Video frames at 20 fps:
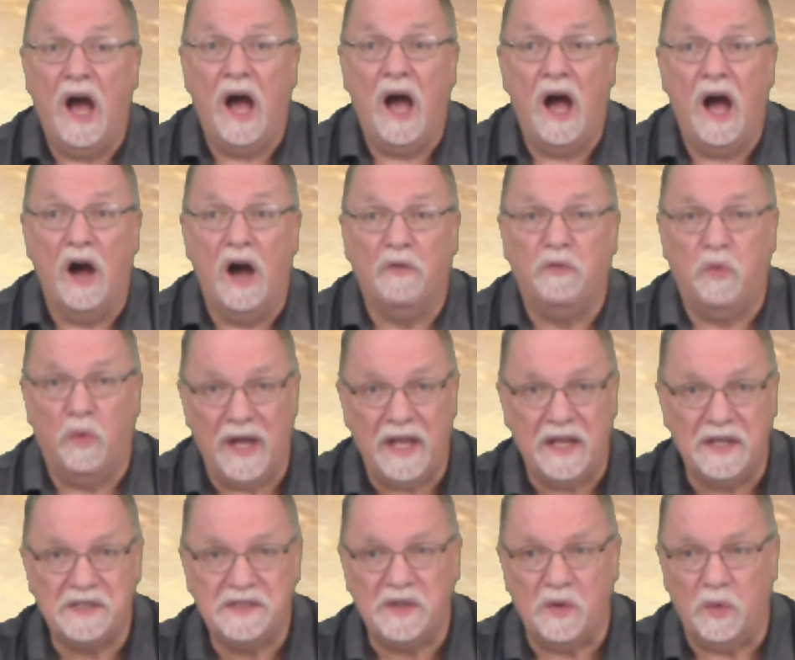of
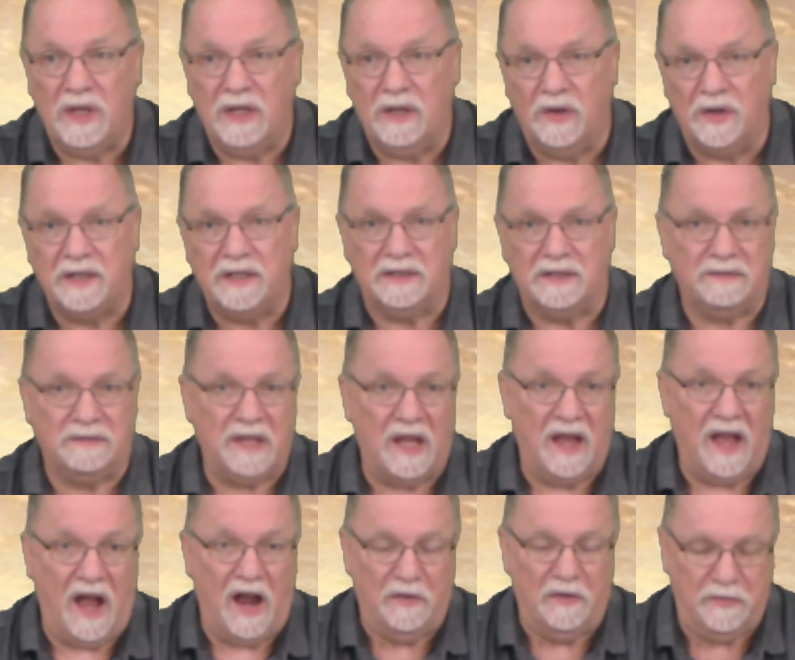ways that we look at
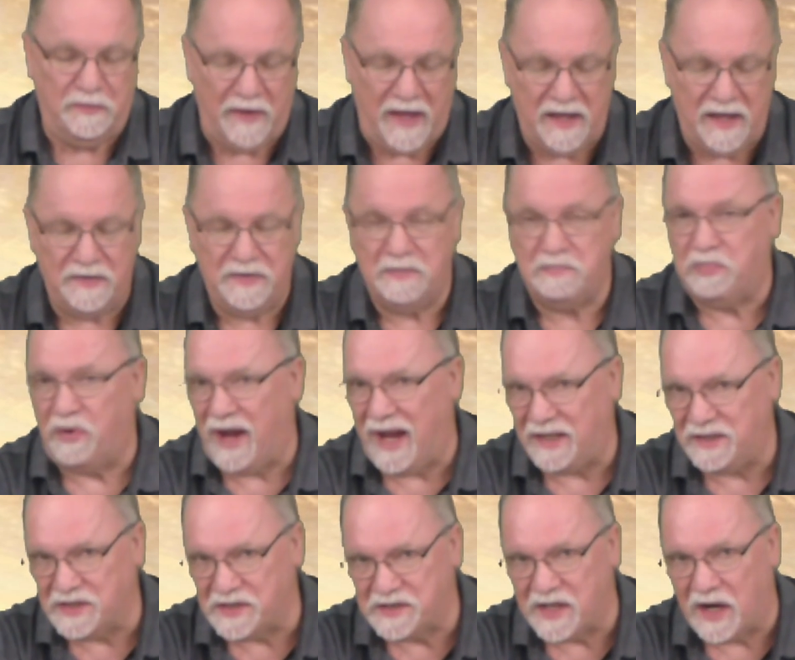our faith,
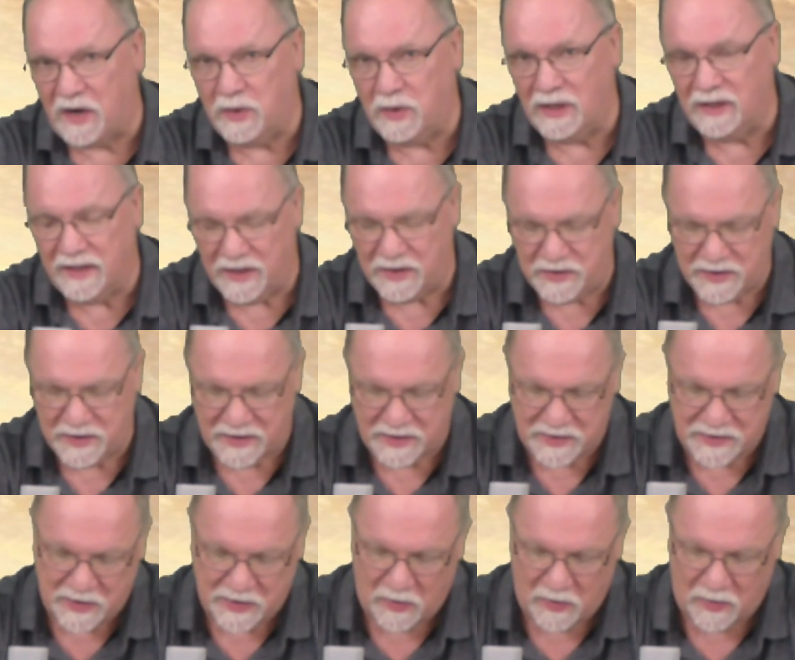practice our religion, and
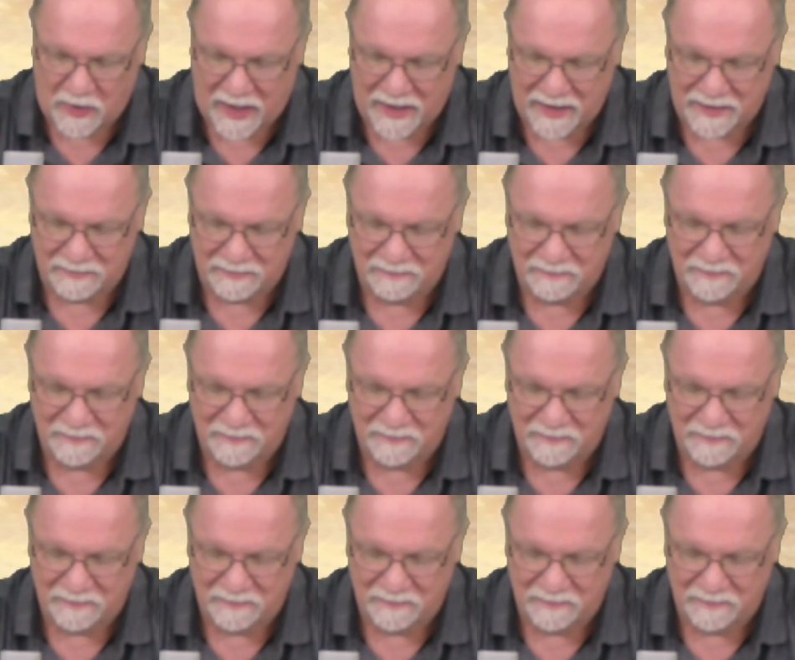so on.